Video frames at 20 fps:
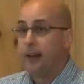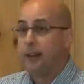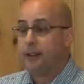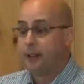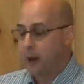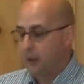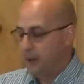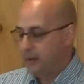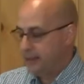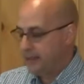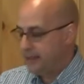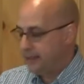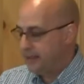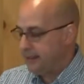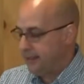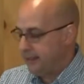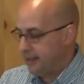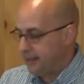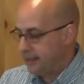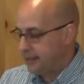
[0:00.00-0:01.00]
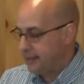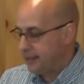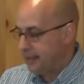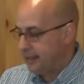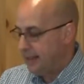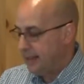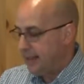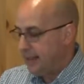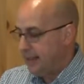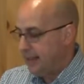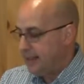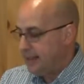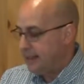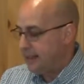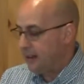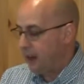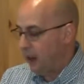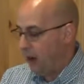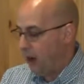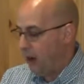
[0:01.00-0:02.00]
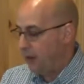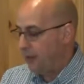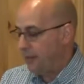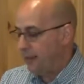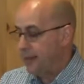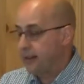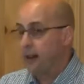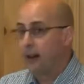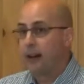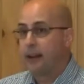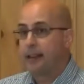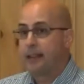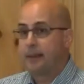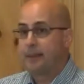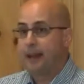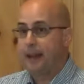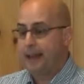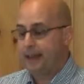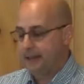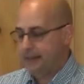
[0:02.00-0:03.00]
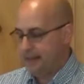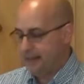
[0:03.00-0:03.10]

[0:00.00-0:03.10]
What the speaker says: Noah did this. He did all that God commanded